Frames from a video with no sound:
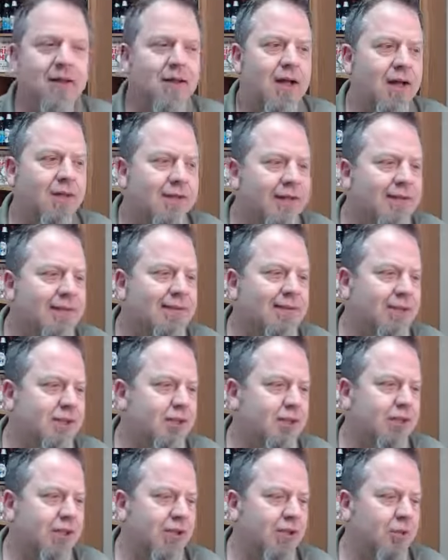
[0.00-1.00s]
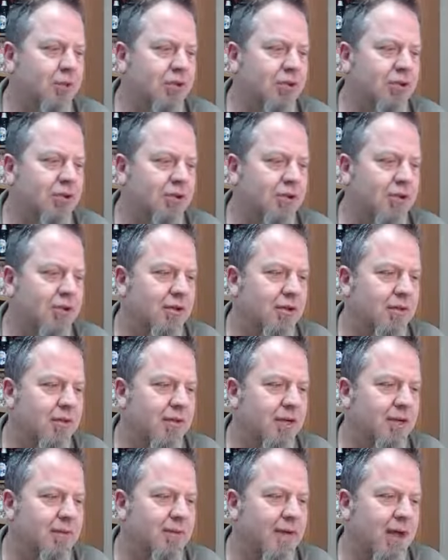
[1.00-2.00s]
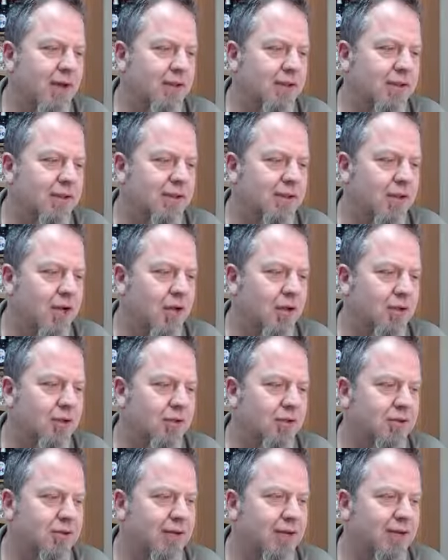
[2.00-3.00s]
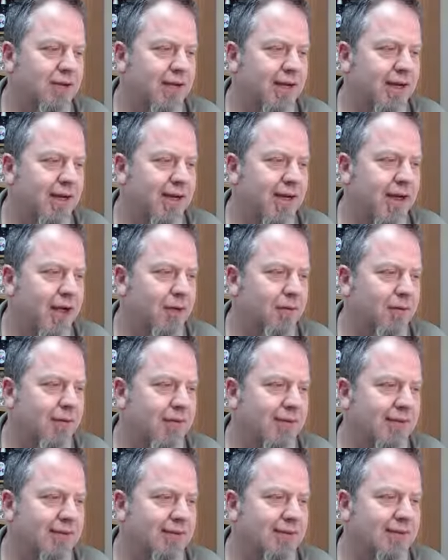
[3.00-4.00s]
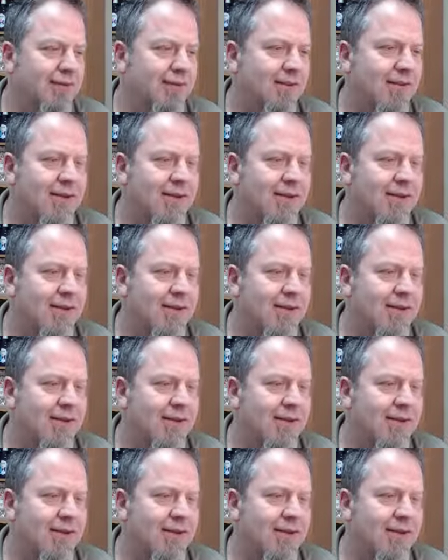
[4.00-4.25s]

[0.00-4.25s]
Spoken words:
I think it's interesting when you start to think about these colors and how things,